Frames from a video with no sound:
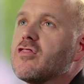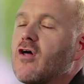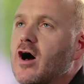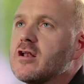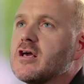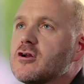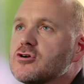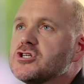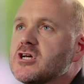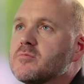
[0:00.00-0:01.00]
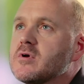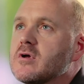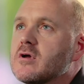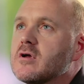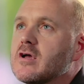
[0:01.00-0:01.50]
Thought leadership
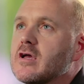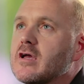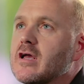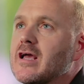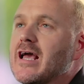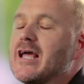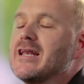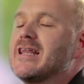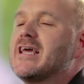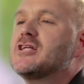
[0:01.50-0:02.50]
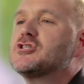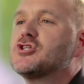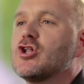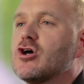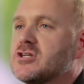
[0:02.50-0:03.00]
needs
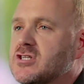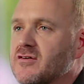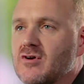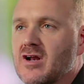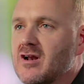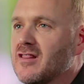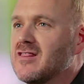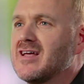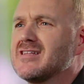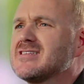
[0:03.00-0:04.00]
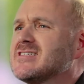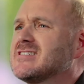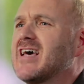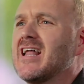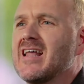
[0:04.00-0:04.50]
to look different than
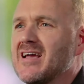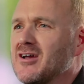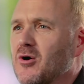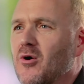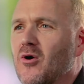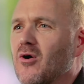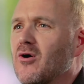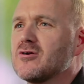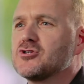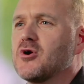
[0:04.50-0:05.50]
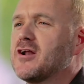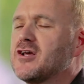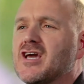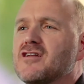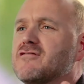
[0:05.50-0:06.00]
selling or trying
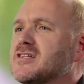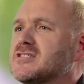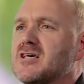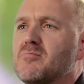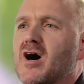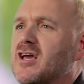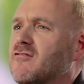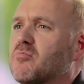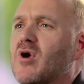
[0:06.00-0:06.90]
to convince somebody of a